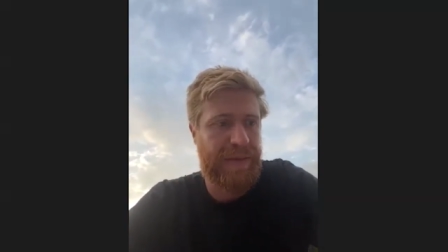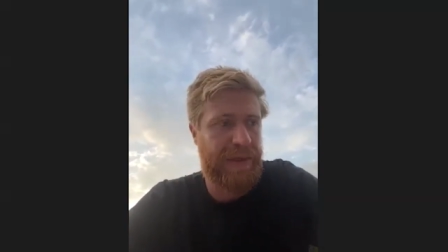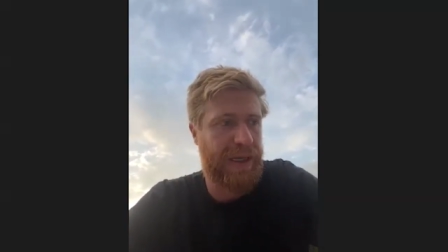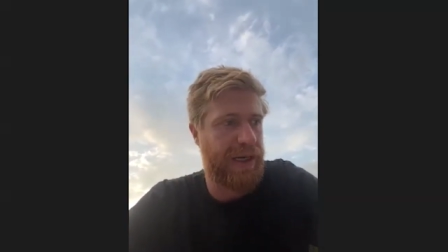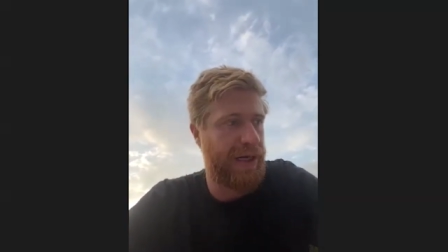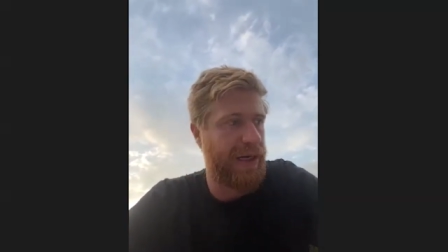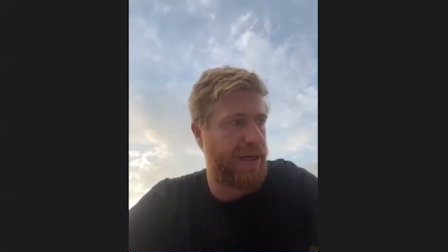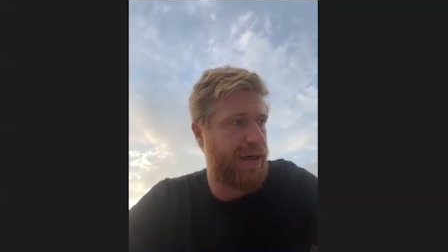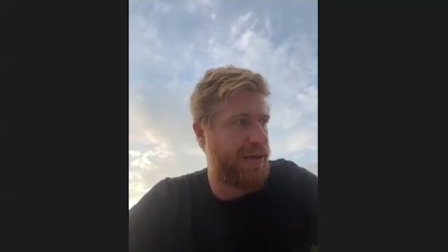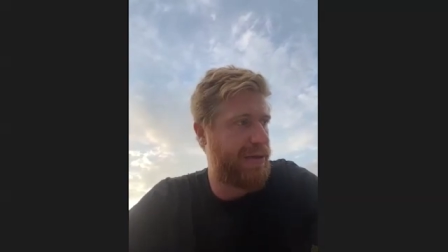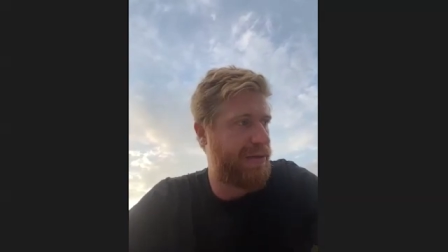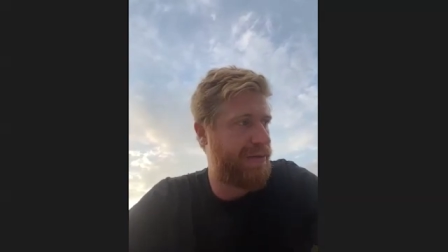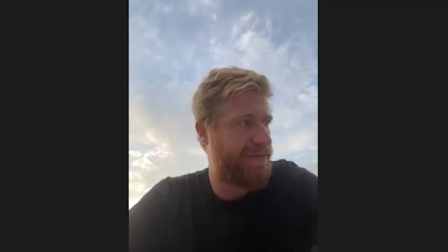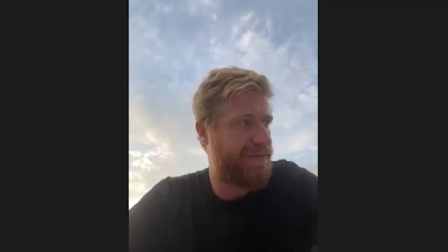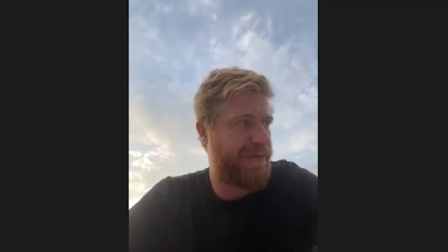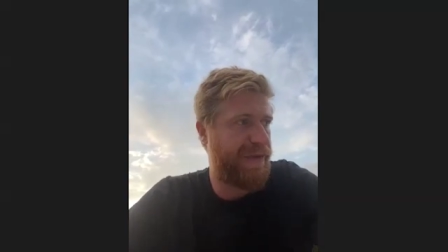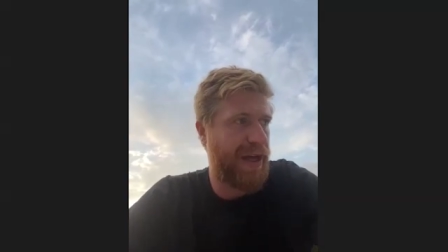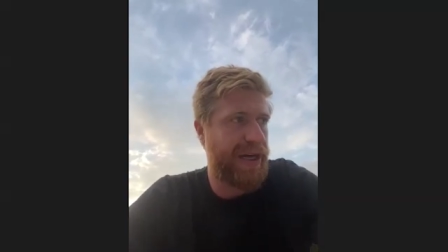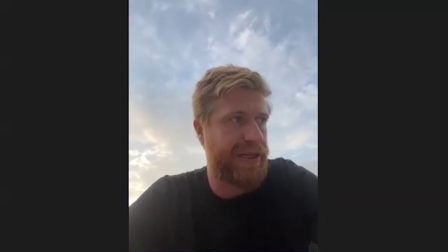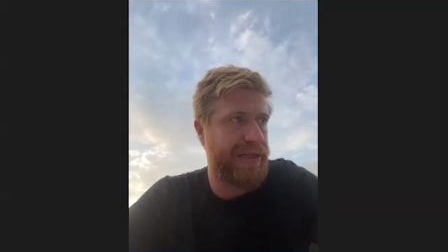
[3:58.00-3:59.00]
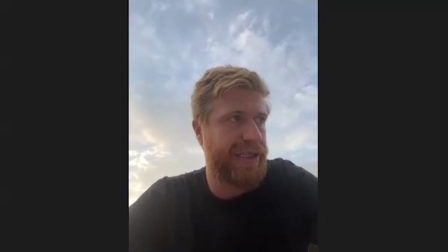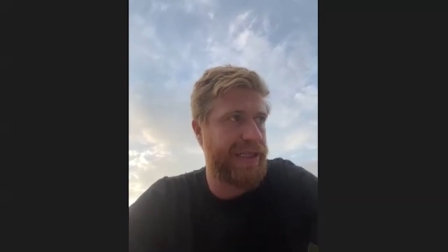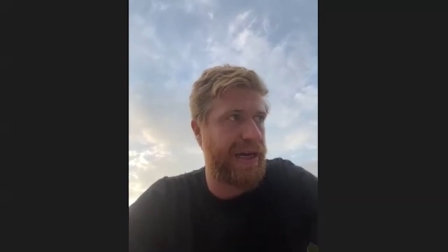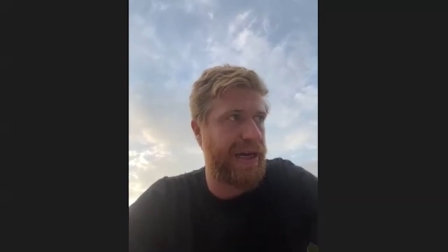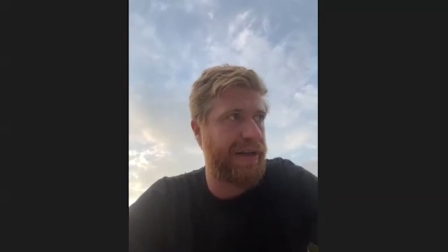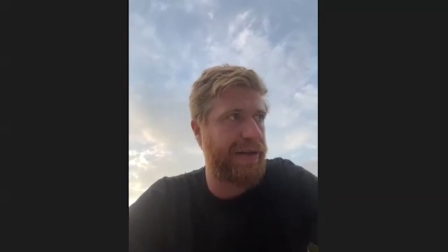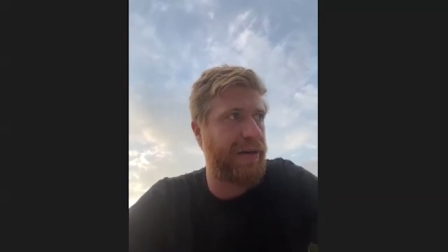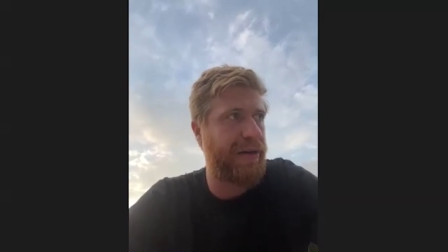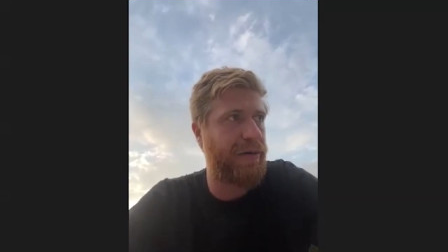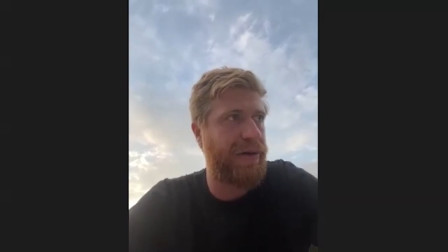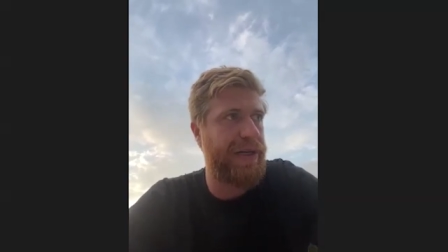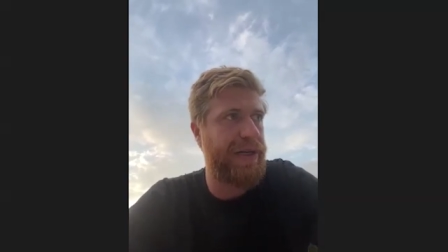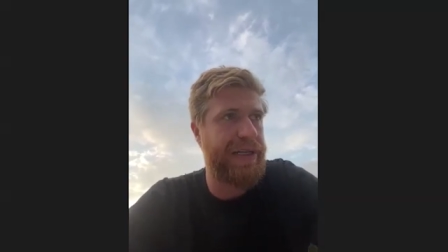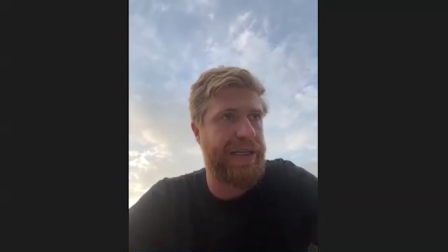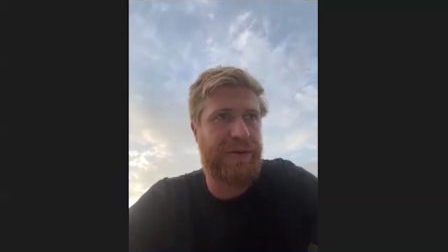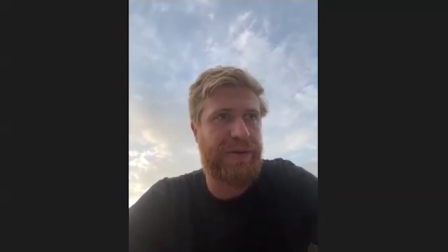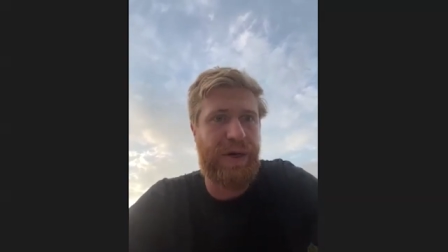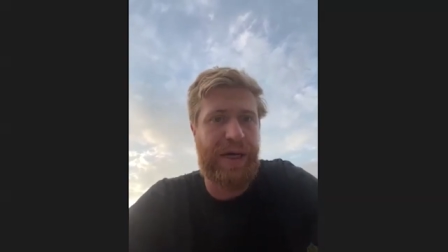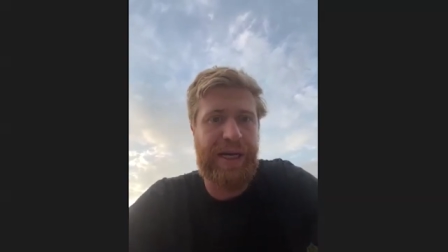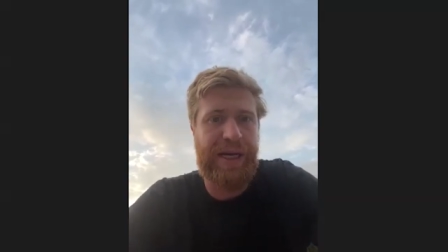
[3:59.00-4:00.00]
Uh, Flash decided to go
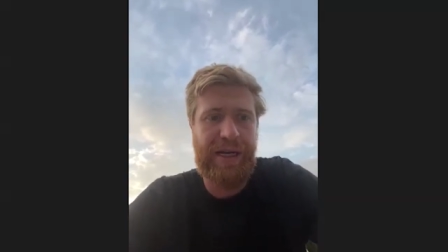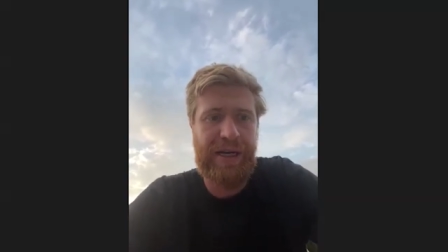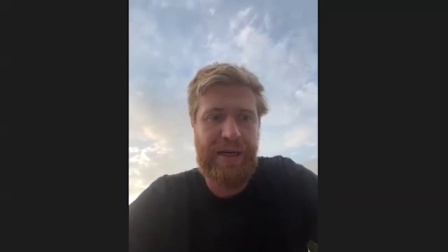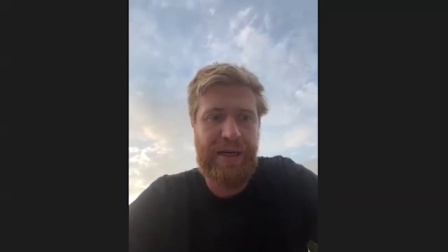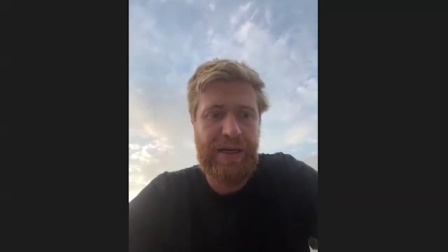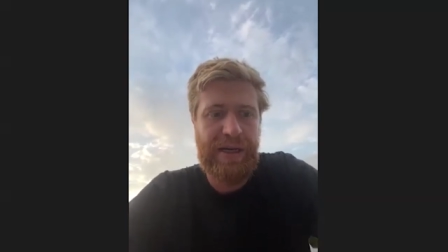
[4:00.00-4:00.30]
this way.